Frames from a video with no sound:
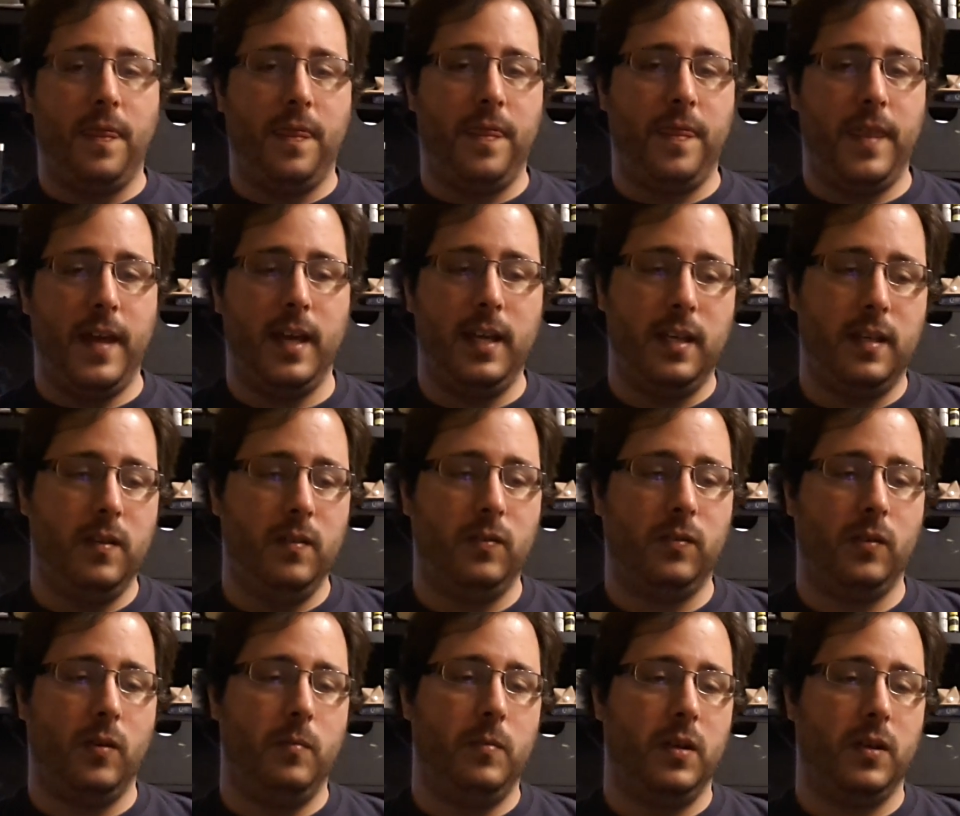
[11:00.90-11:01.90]
thank you
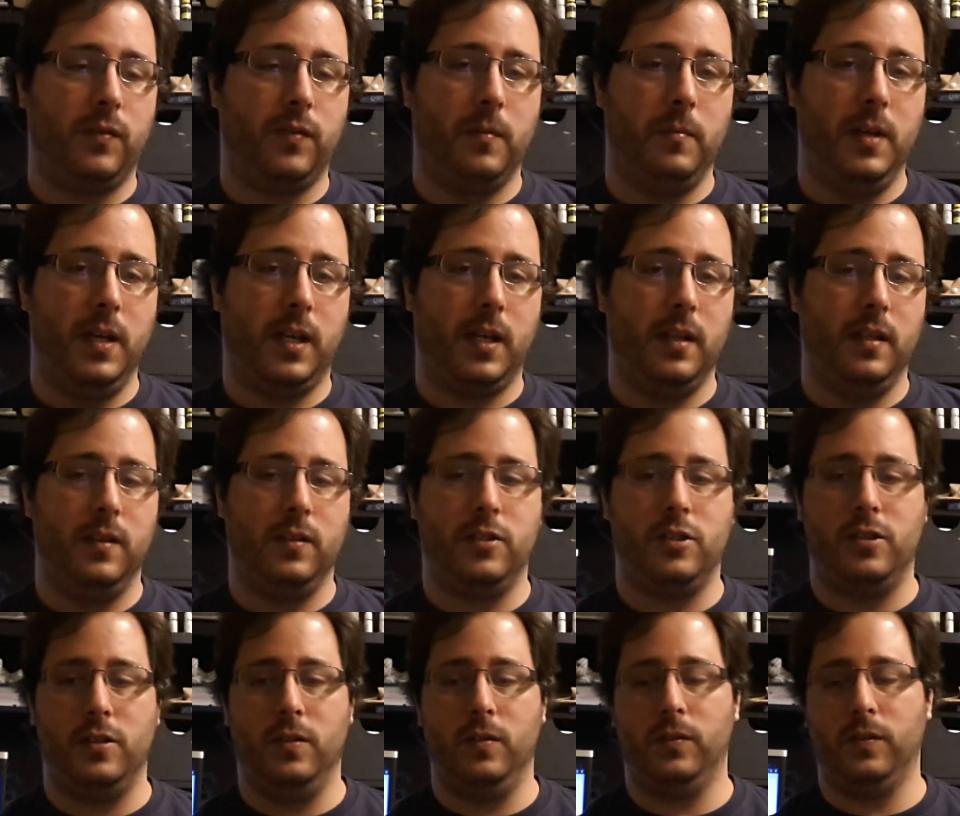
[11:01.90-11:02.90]
so much for making this
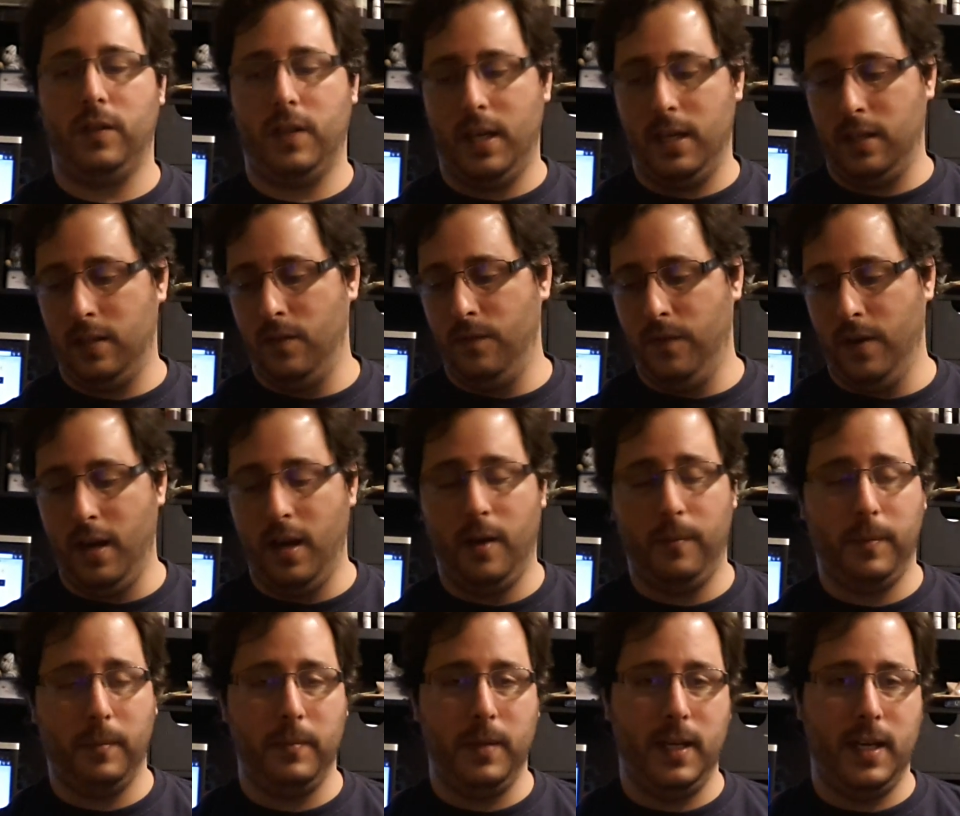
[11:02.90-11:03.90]
juice. Thank you for
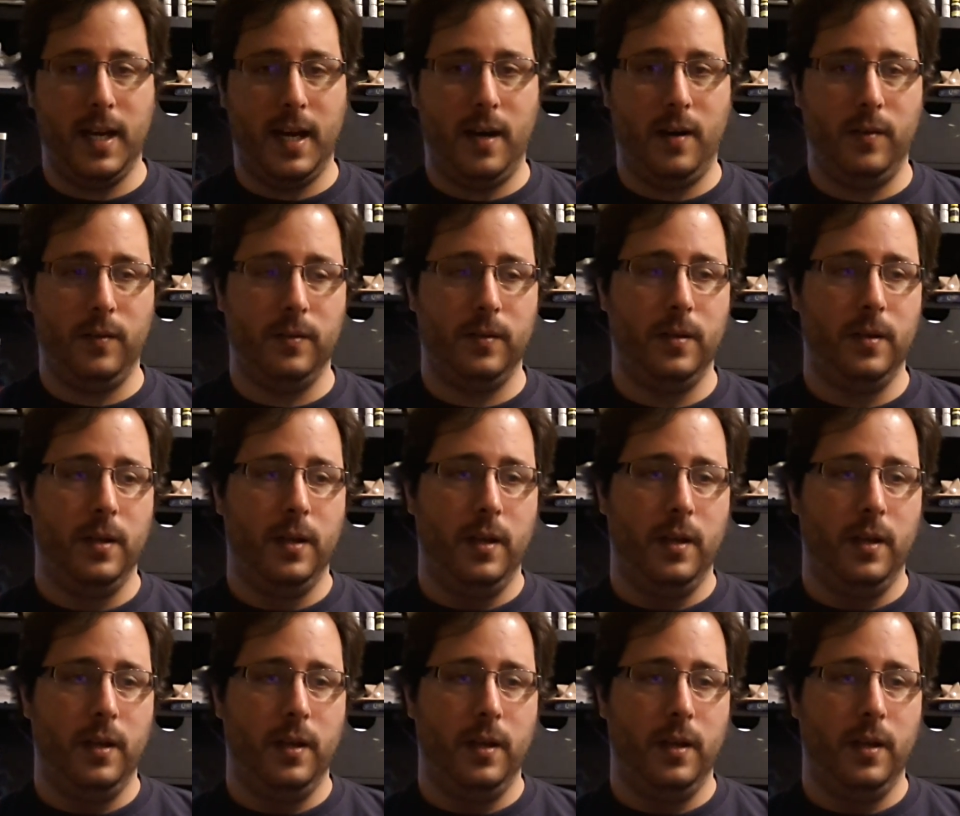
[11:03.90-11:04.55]
helping me out.